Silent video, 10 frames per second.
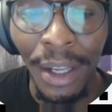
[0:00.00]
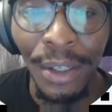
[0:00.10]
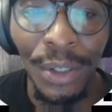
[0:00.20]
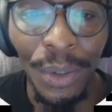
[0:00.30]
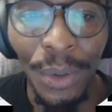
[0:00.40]

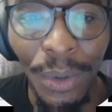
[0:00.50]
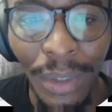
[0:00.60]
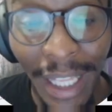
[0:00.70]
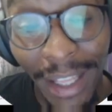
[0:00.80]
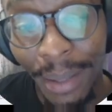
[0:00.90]
So
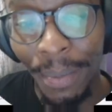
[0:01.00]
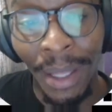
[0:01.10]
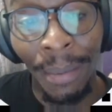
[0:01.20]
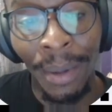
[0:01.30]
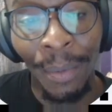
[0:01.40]

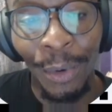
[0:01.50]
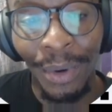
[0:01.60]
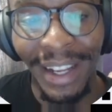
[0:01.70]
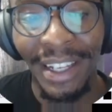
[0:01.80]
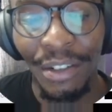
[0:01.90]
the people
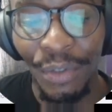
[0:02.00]
would like it